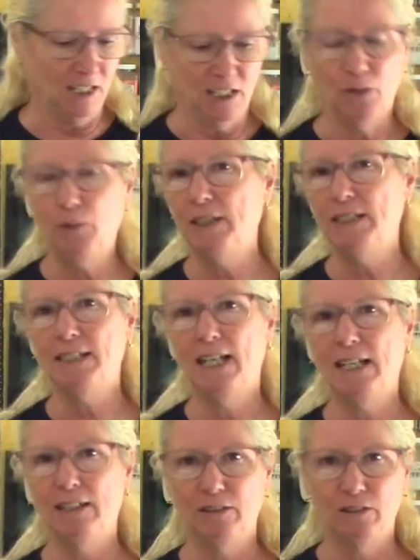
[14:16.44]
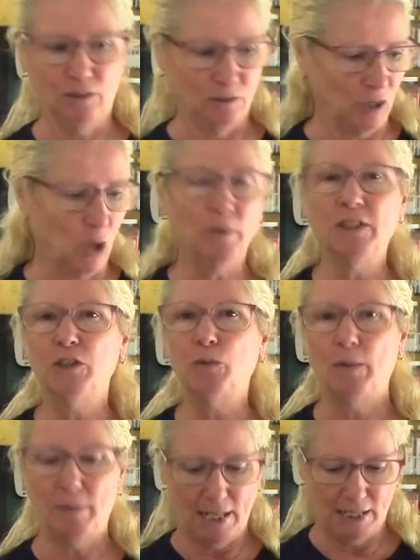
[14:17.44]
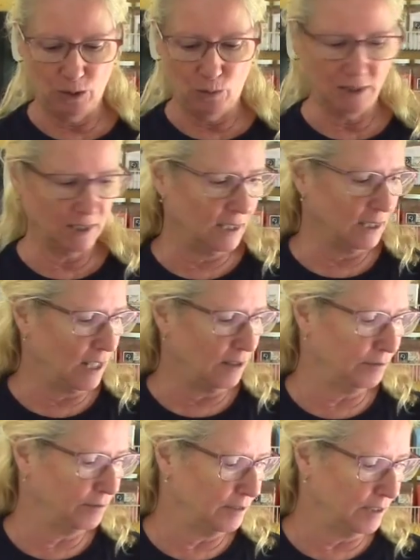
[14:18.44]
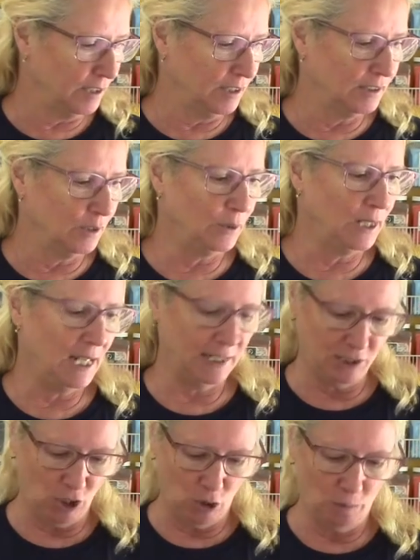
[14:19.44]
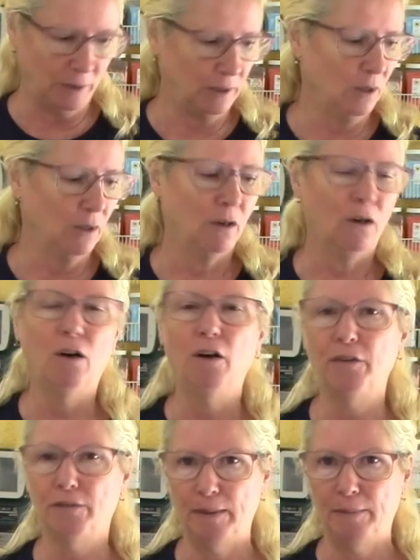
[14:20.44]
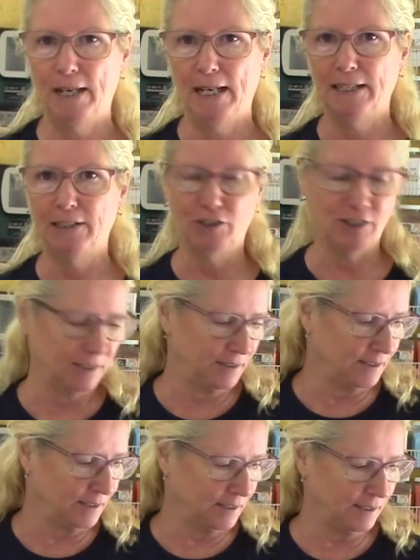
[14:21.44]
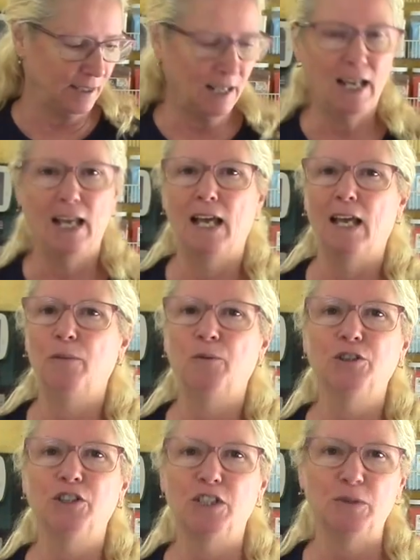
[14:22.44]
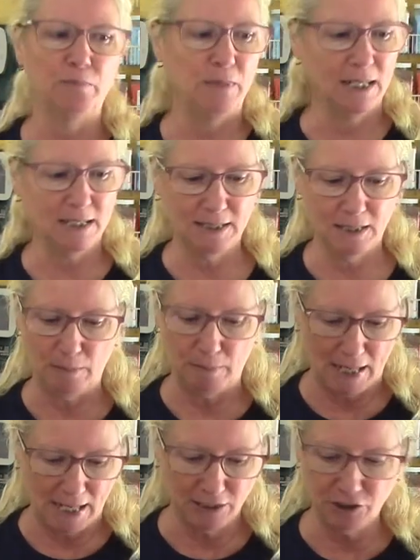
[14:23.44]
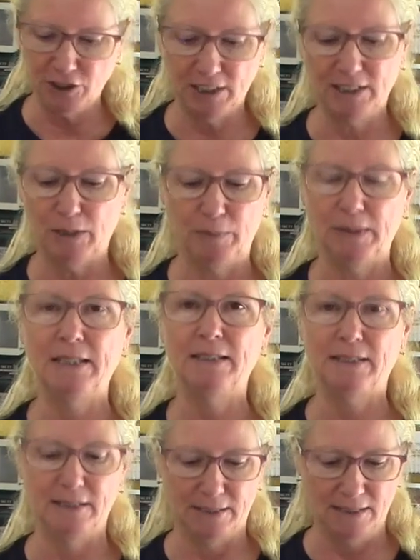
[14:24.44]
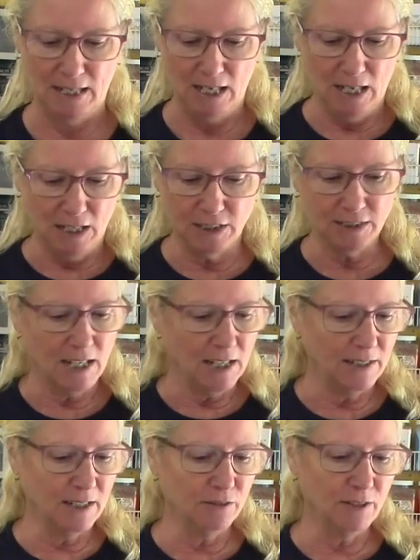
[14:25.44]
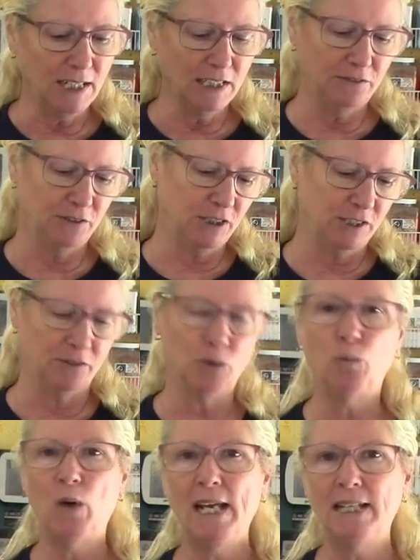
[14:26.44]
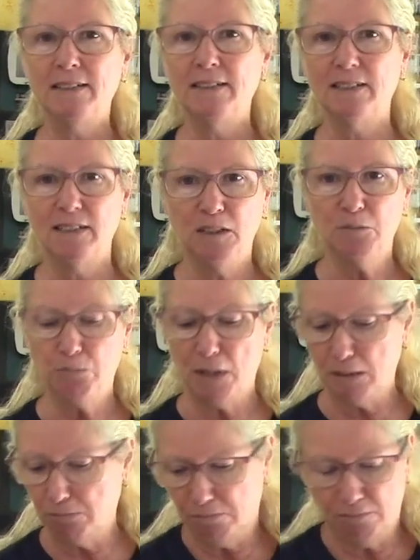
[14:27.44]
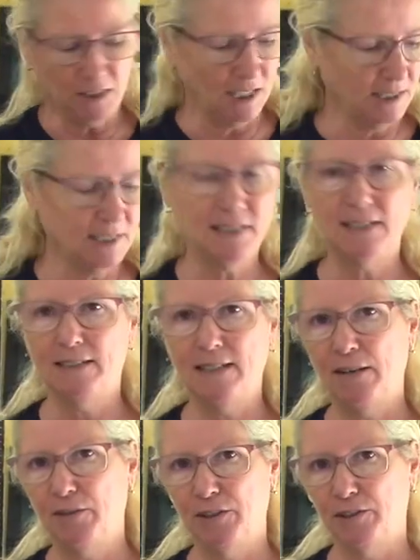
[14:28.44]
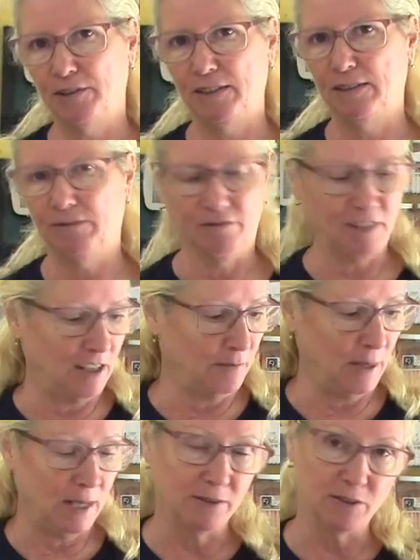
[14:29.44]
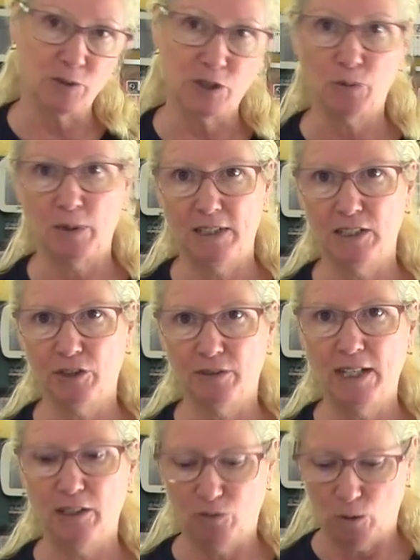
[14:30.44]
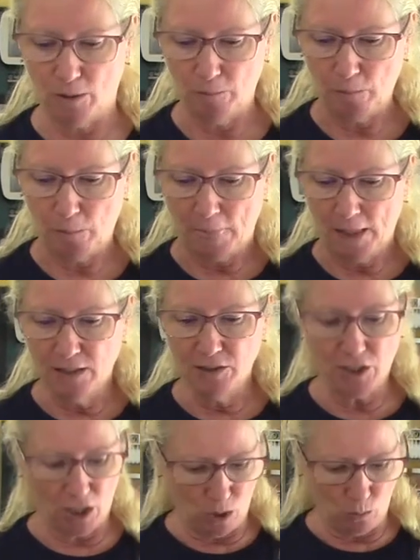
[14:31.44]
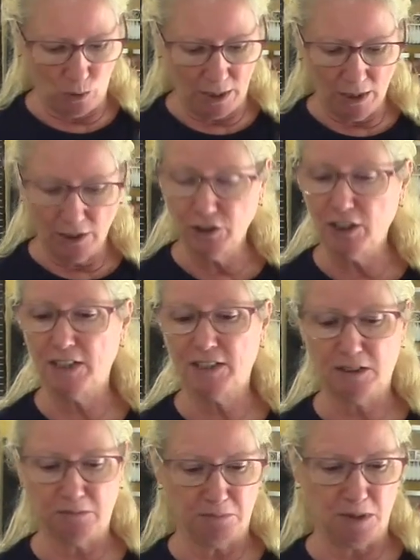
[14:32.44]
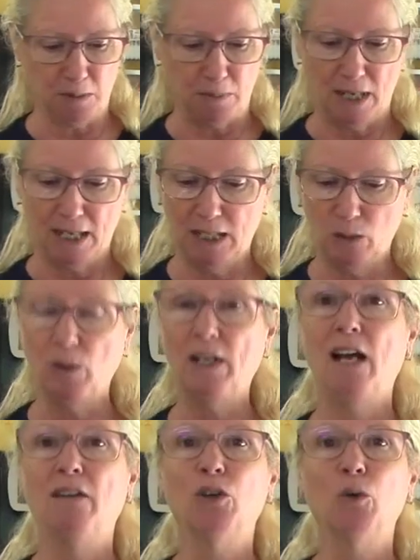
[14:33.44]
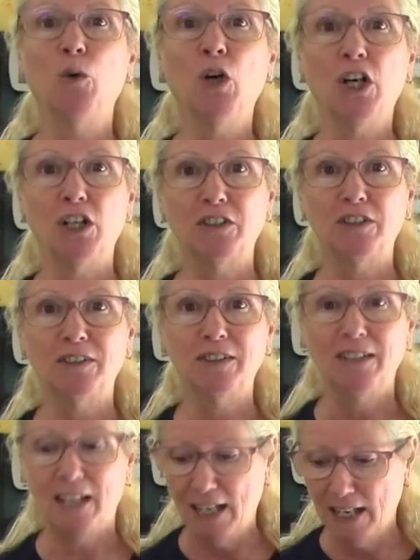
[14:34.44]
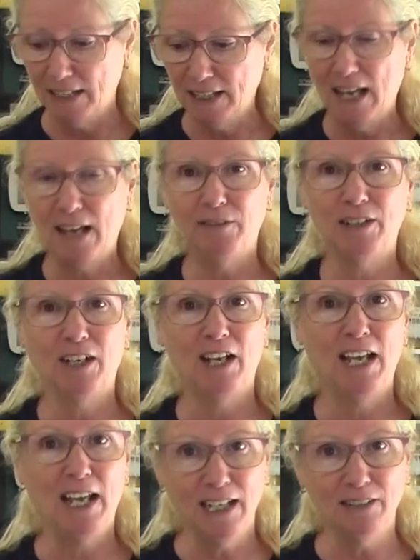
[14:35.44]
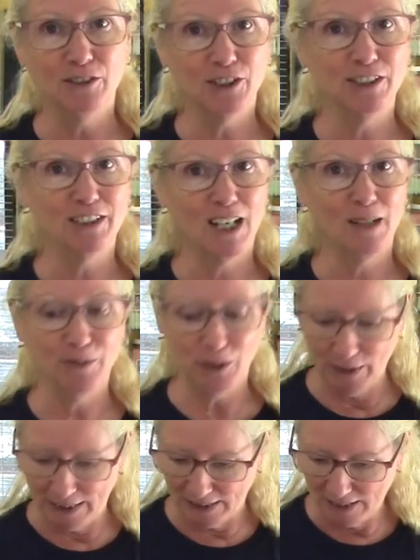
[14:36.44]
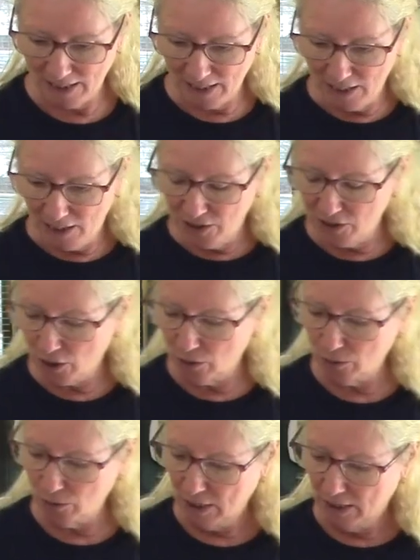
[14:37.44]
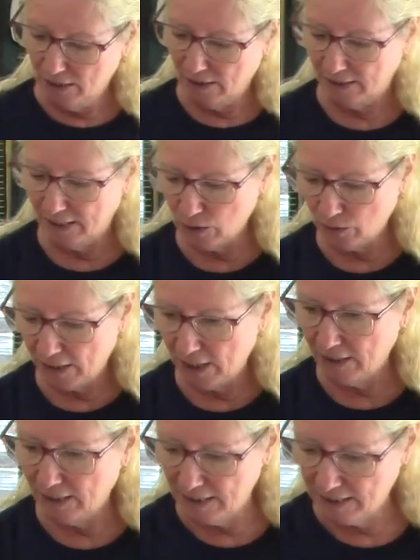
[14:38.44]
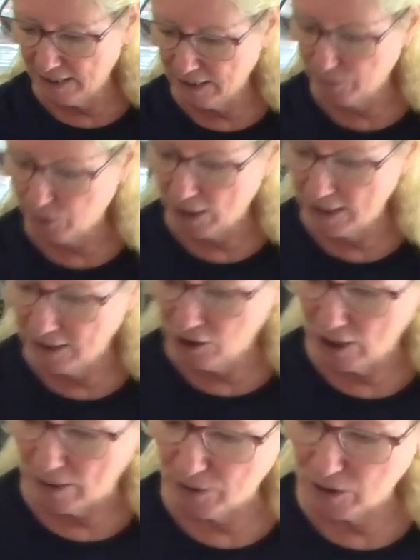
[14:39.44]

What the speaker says: We decided opening just one package wasn't enough. So we had to open all three packages, and we're just mix and matching the pieces because they're rated for different weights, but none of this is heavier than 5 pounds, which is what these are rated for. So we are just combining whatever works and having a heck of a good time doing it. So like this one right here, Nikki's got some crazy shapes